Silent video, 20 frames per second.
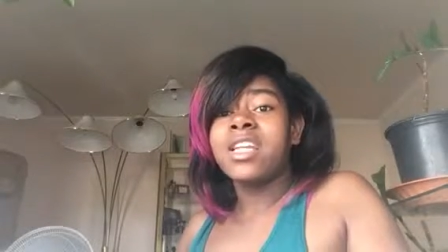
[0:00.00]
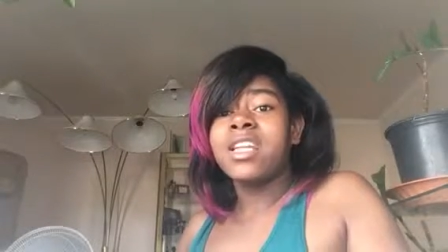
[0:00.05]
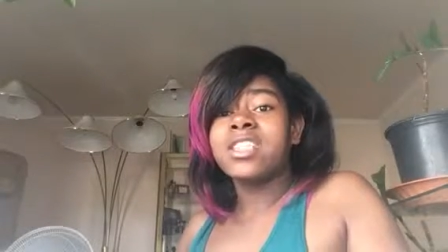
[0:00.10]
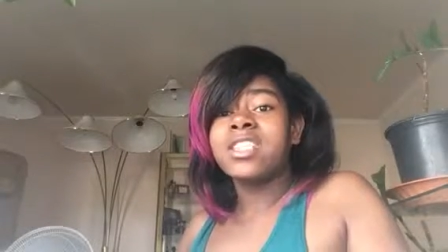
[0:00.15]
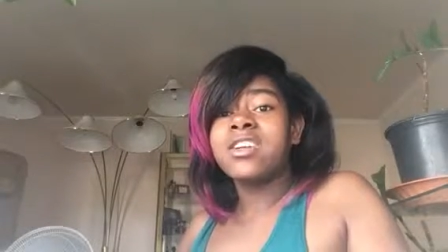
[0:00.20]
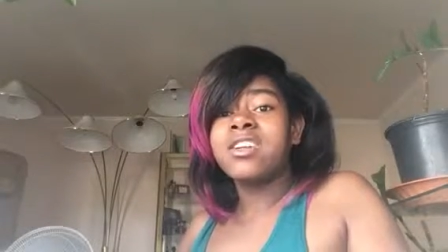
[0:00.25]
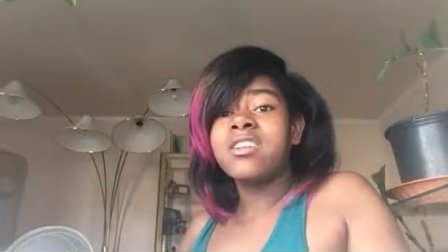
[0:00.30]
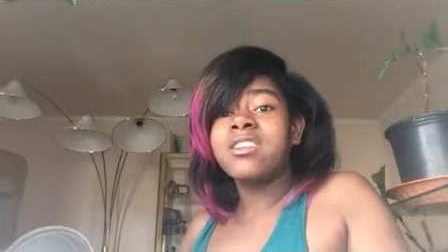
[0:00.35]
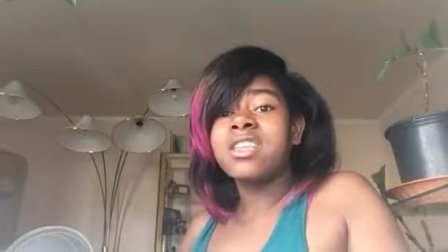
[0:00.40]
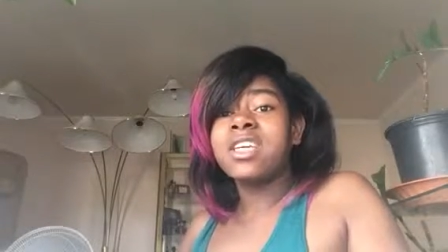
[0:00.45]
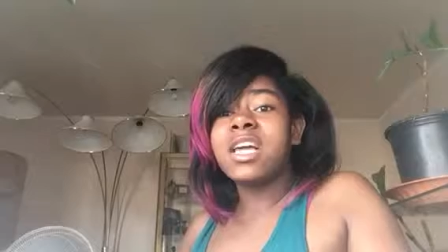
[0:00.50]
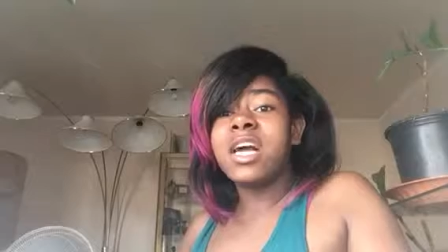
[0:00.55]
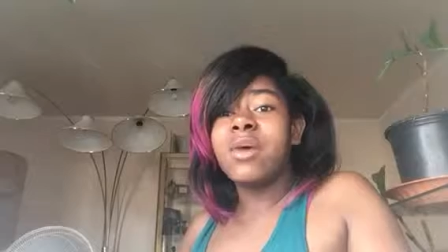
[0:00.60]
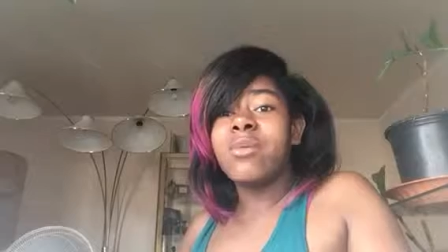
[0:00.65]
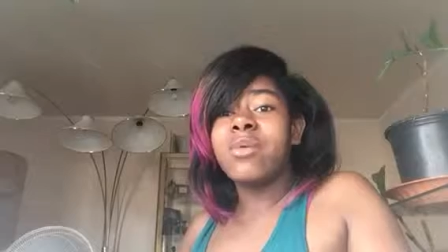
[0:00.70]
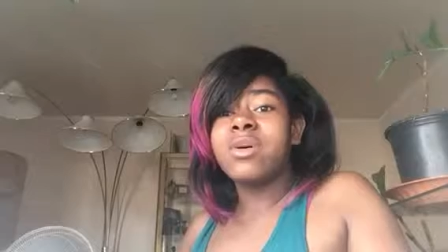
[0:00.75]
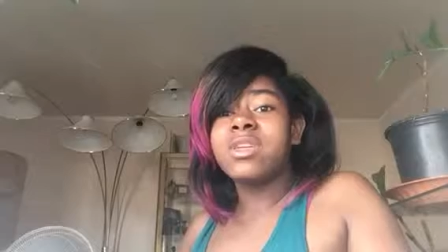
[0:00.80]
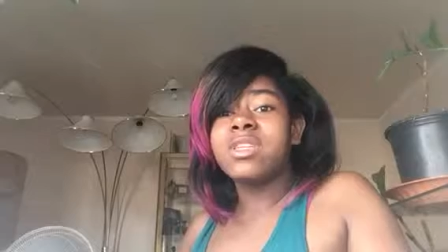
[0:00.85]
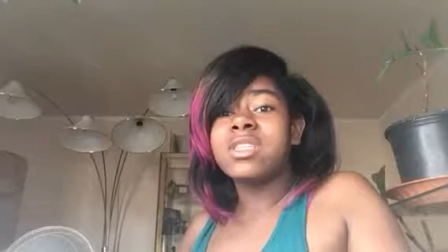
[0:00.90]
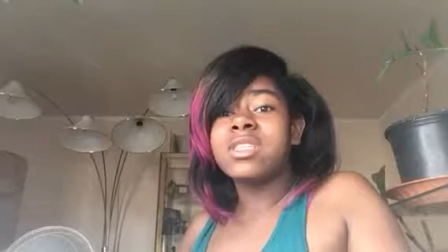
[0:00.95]
The third thing I
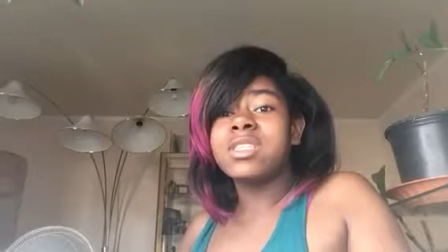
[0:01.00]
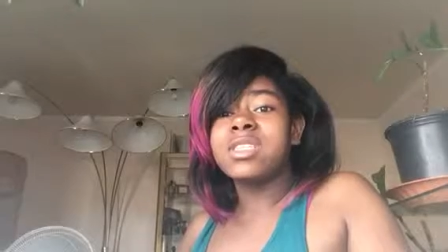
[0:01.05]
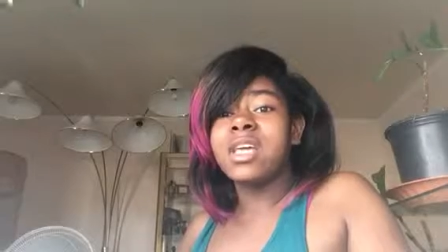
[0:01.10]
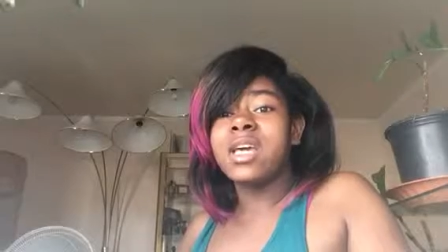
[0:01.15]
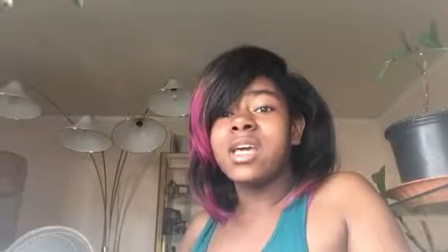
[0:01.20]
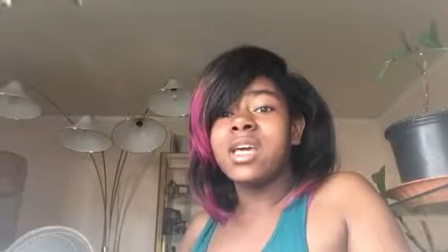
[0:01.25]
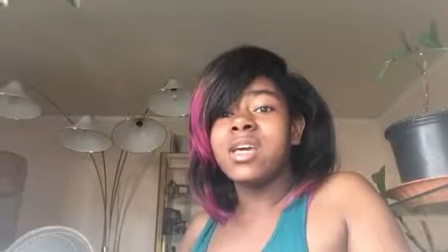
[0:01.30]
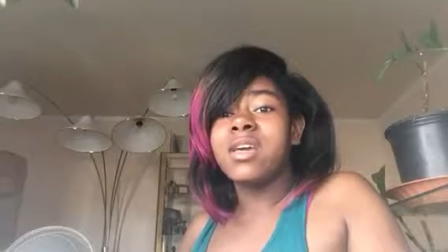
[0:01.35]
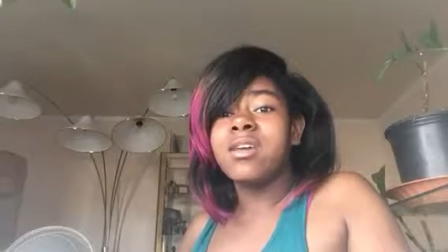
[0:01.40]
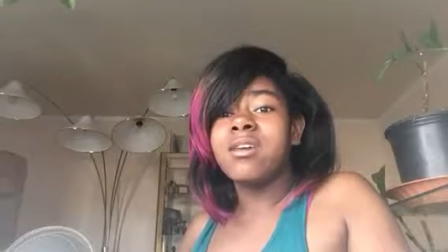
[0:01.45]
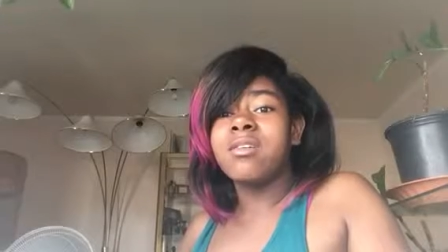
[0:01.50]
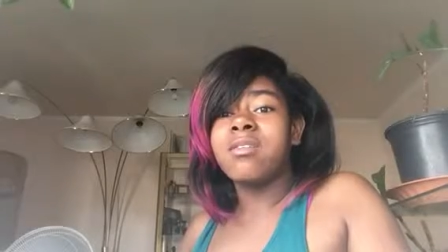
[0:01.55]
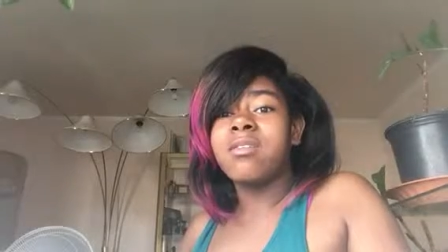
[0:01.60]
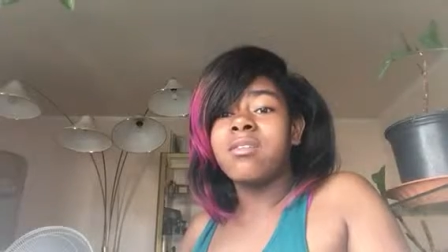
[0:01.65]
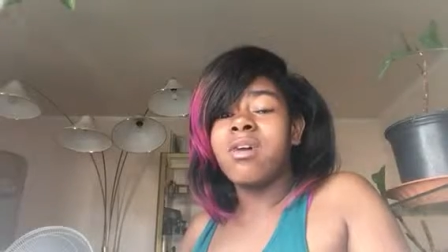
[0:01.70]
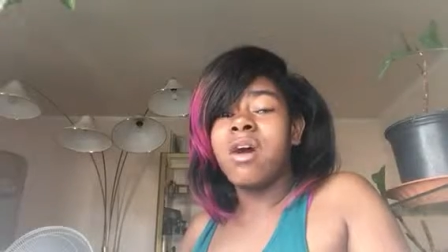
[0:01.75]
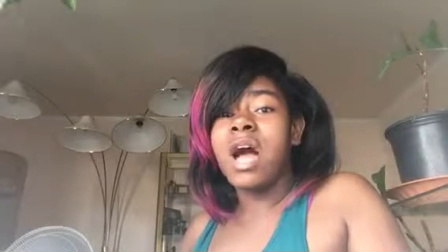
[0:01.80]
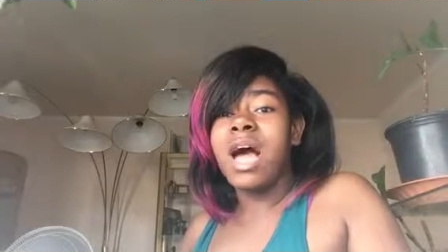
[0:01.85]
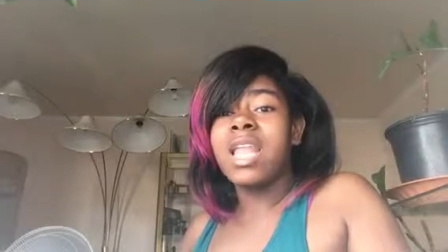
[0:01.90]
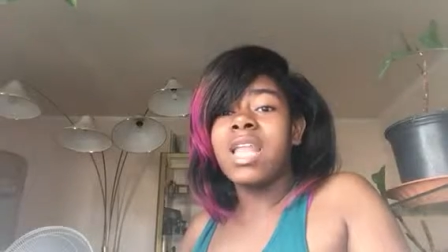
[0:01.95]
want to say,
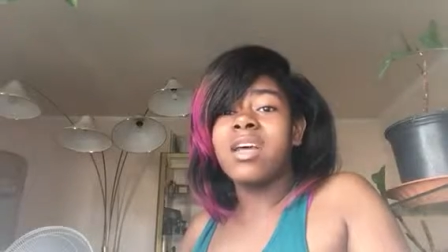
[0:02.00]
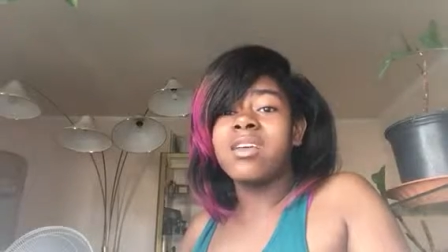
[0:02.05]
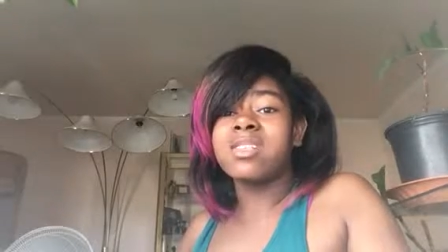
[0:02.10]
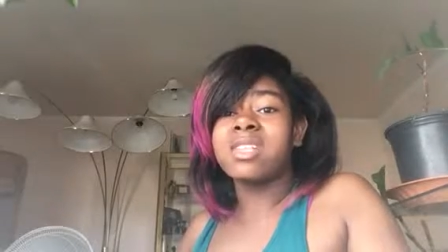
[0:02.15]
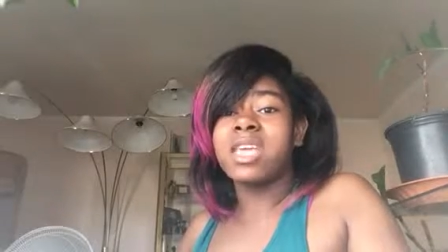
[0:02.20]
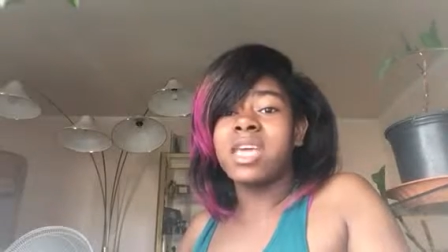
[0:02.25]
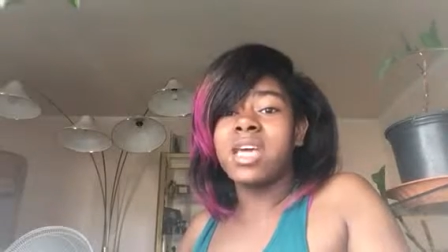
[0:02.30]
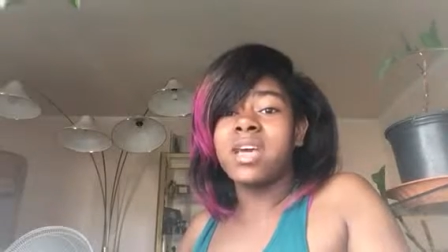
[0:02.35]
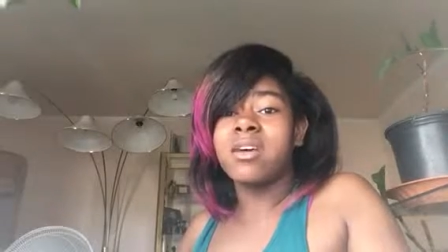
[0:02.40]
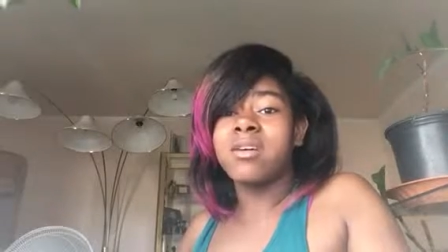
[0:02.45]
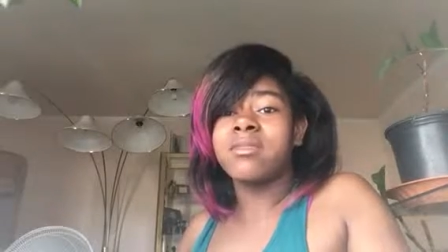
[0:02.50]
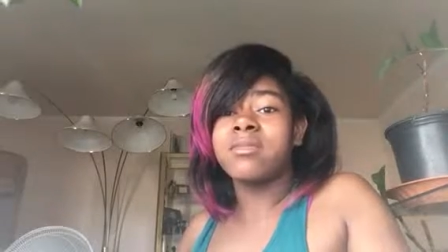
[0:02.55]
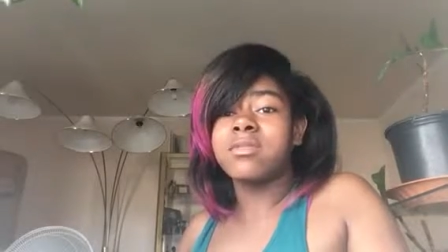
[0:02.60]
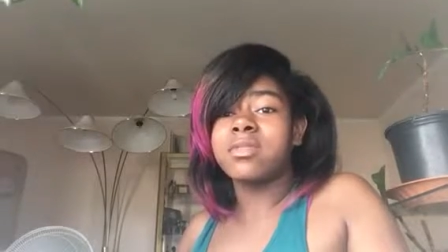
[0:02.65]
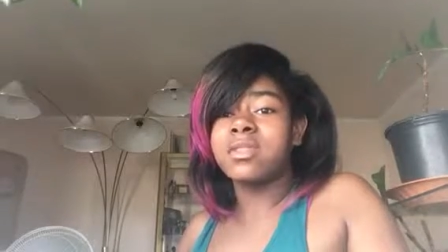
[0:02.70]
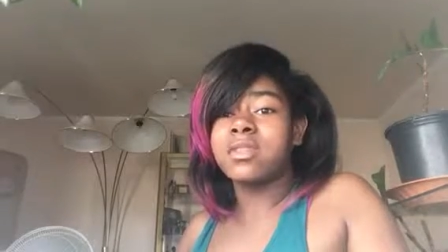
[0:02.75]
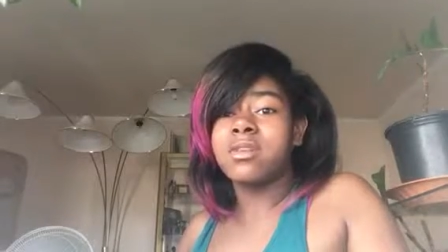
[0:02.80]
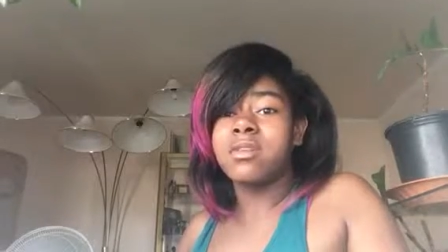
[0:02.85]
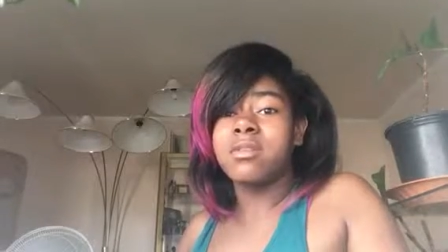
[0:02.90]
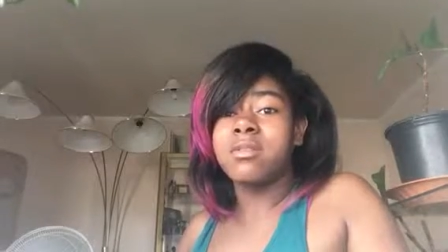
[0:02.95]
I lost count,
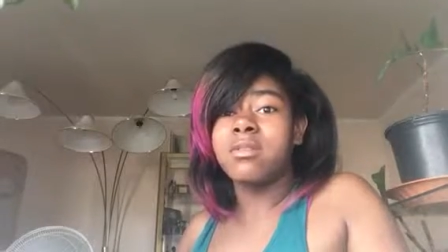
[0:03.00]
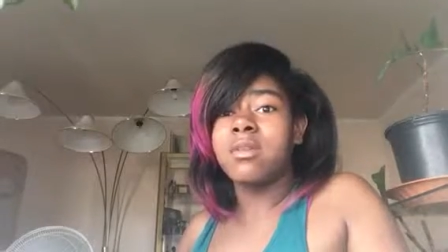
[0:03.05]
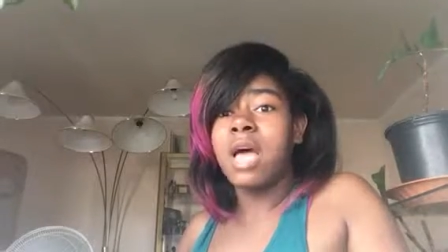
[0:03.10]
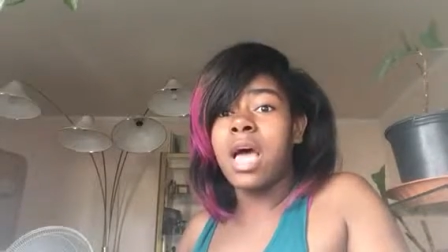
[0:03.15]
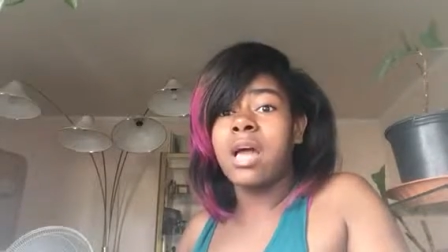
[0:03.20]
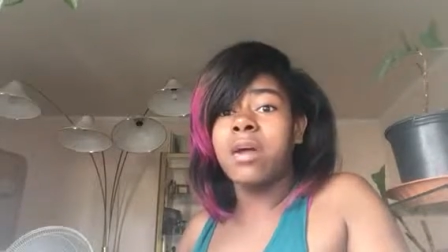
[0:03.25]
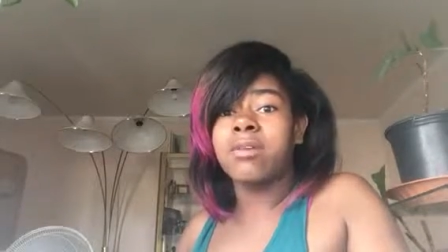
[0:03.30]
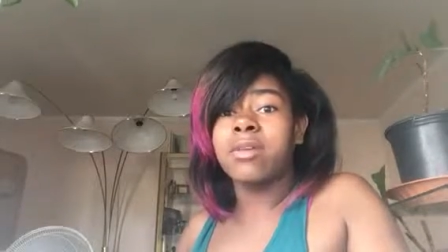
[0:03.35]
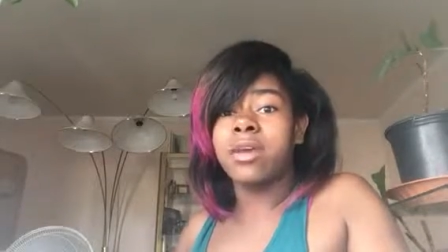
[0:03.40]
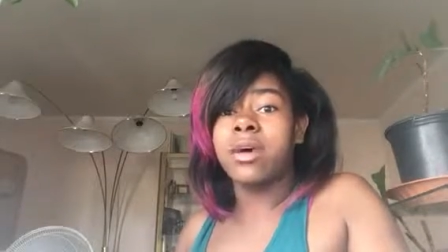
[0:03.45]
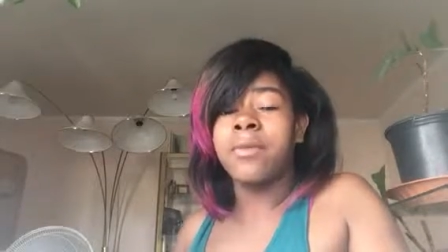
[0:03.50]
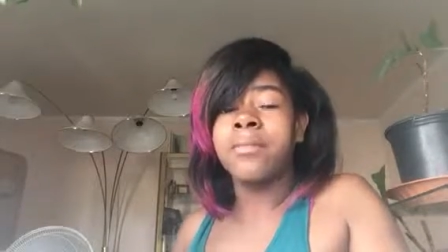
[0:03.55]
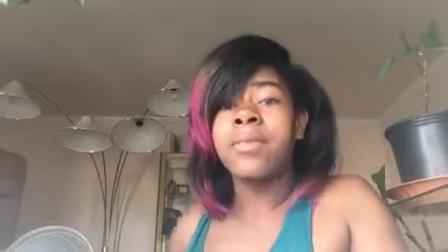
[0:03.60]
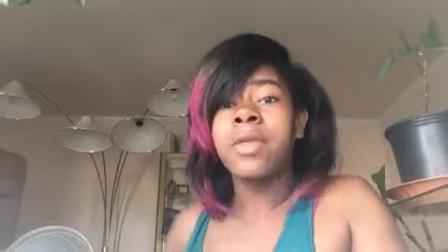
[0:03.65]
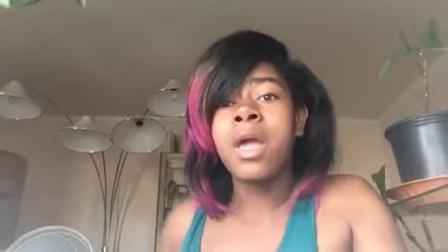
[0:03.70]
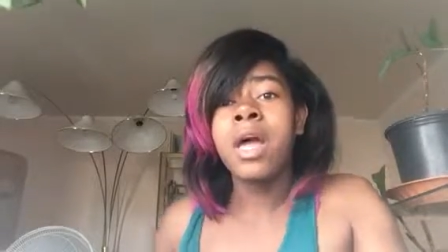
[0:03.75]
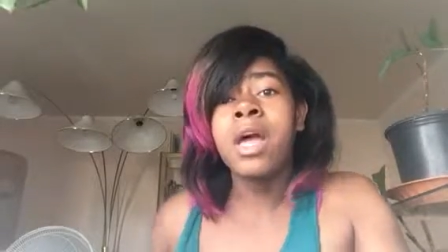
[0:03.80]
so I don't know.